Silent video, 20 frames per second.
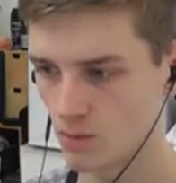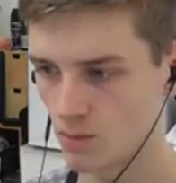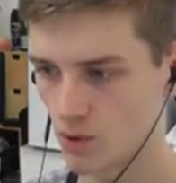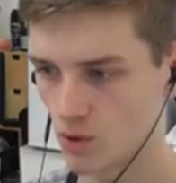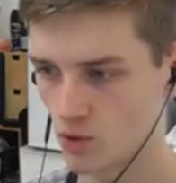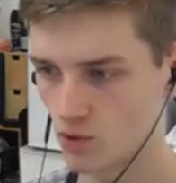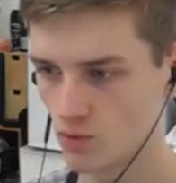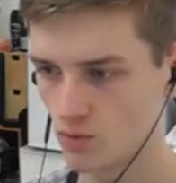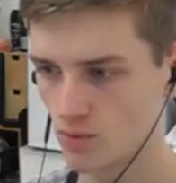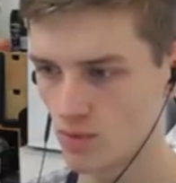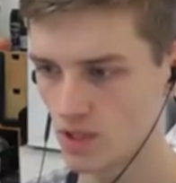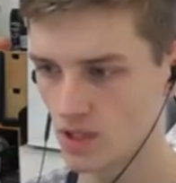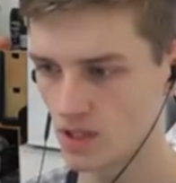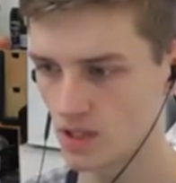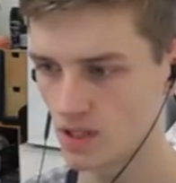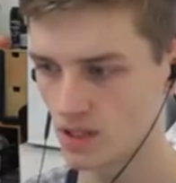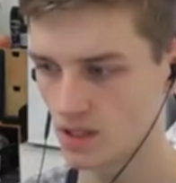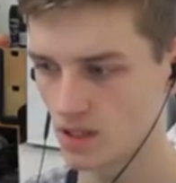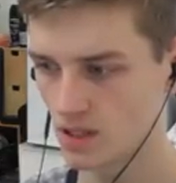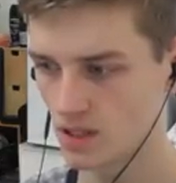Boom.
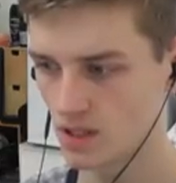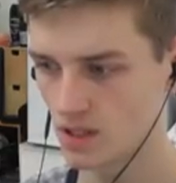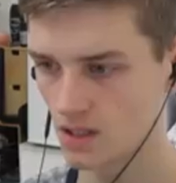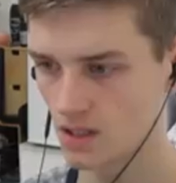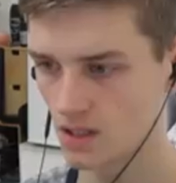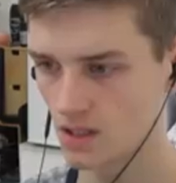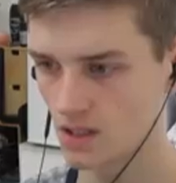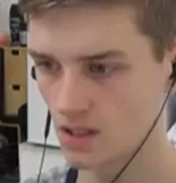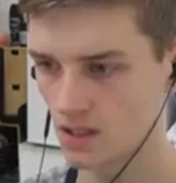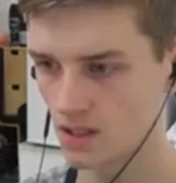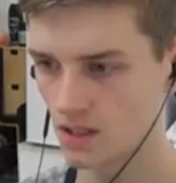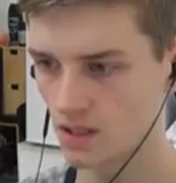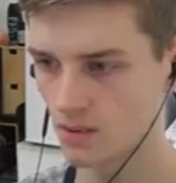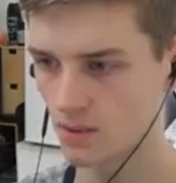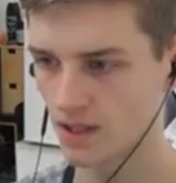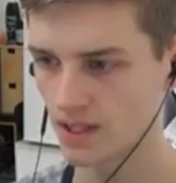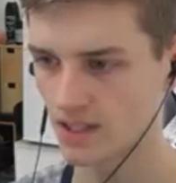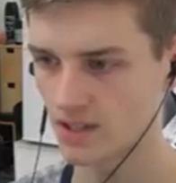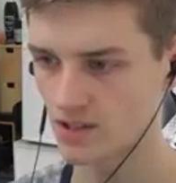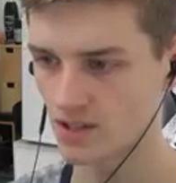Oh
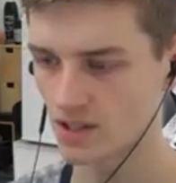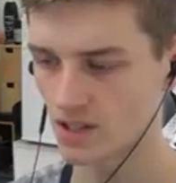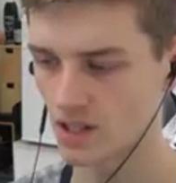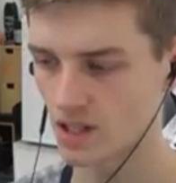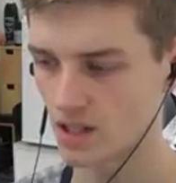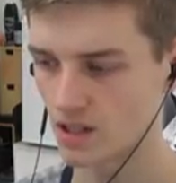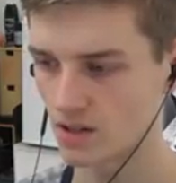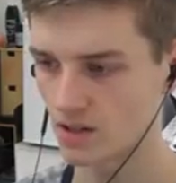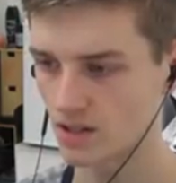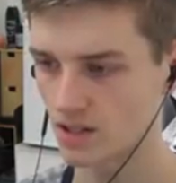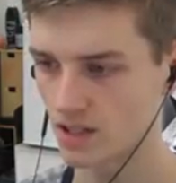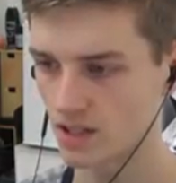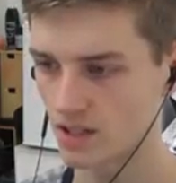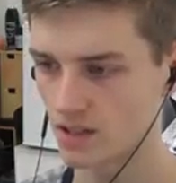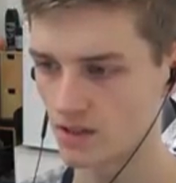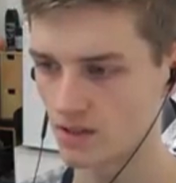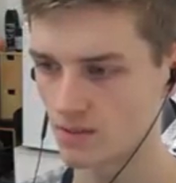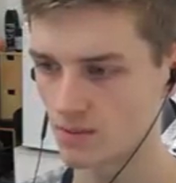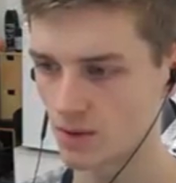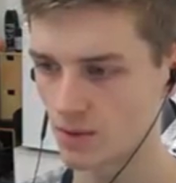wait, there's a lot. Okay,
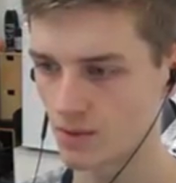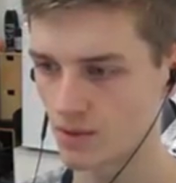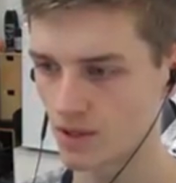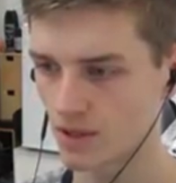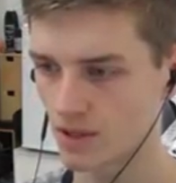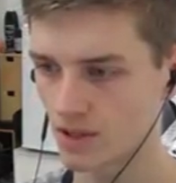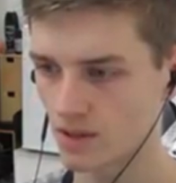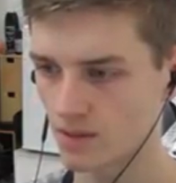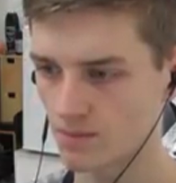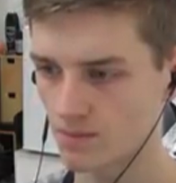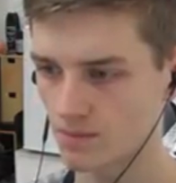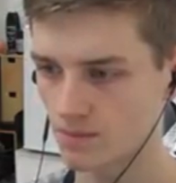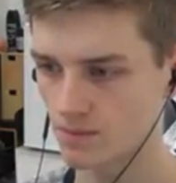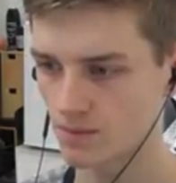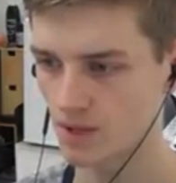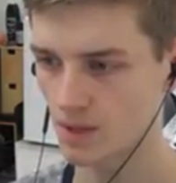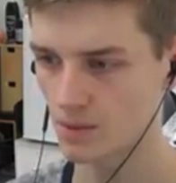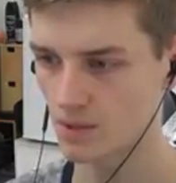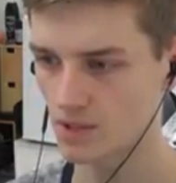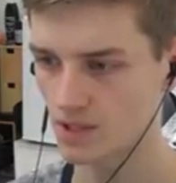no, I'm probably not gonna
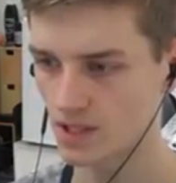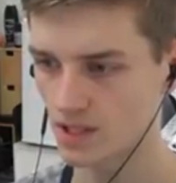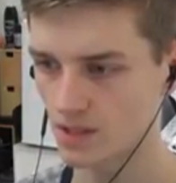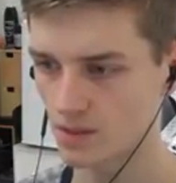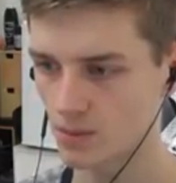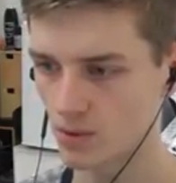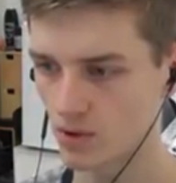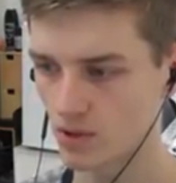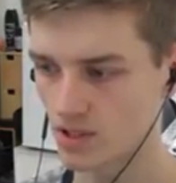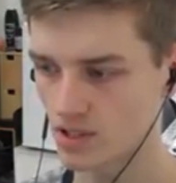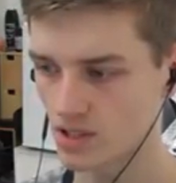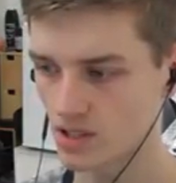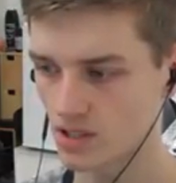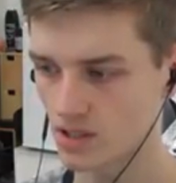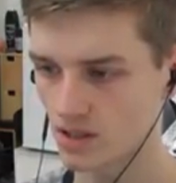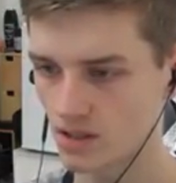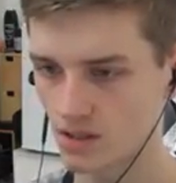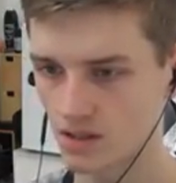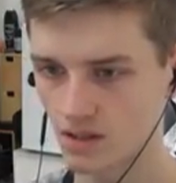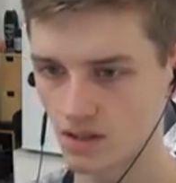be able to get any points then.